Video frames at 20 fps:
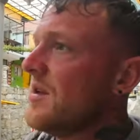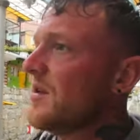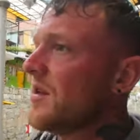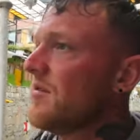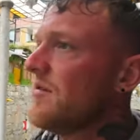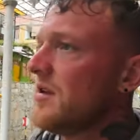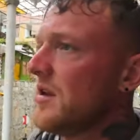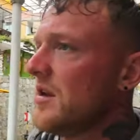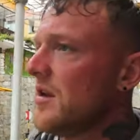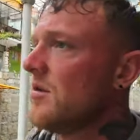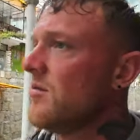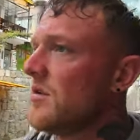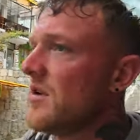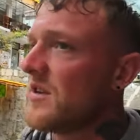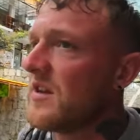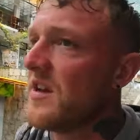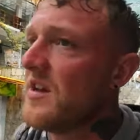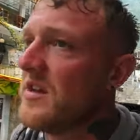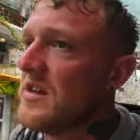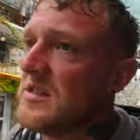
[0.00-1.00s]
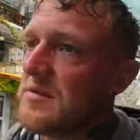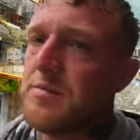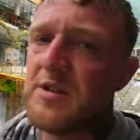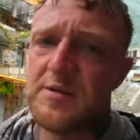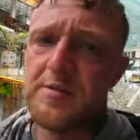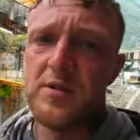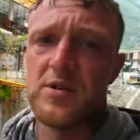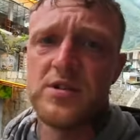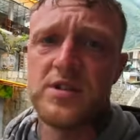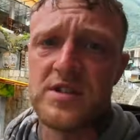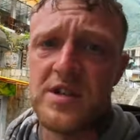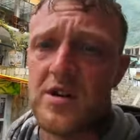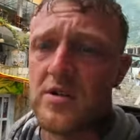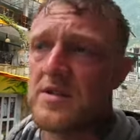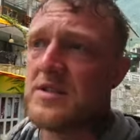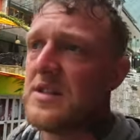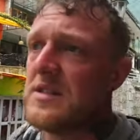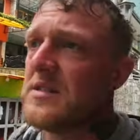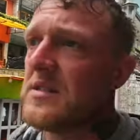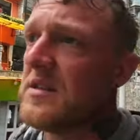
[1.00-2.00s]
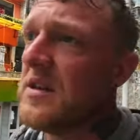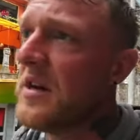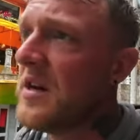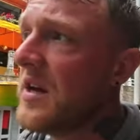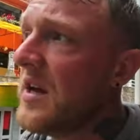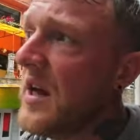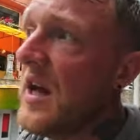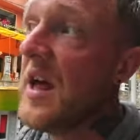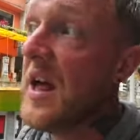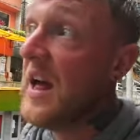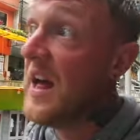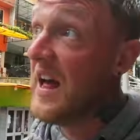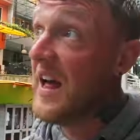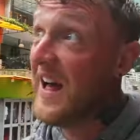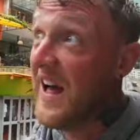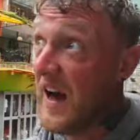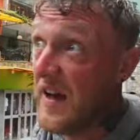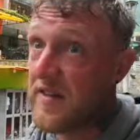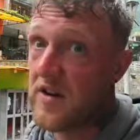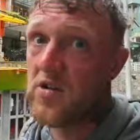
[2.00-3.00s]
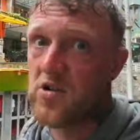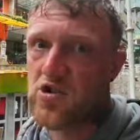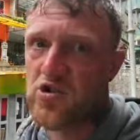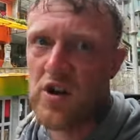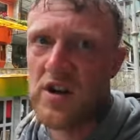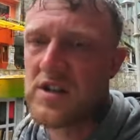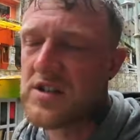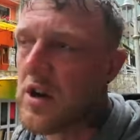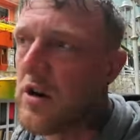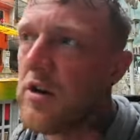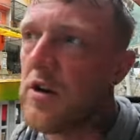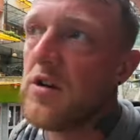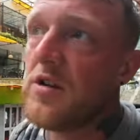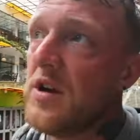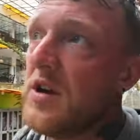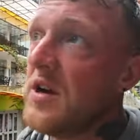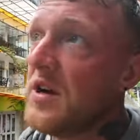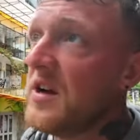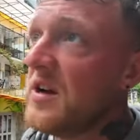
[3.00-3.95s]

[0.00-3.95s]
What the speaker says: Don't really know what the deal is. Must be because it's low season and they've got strikes going on.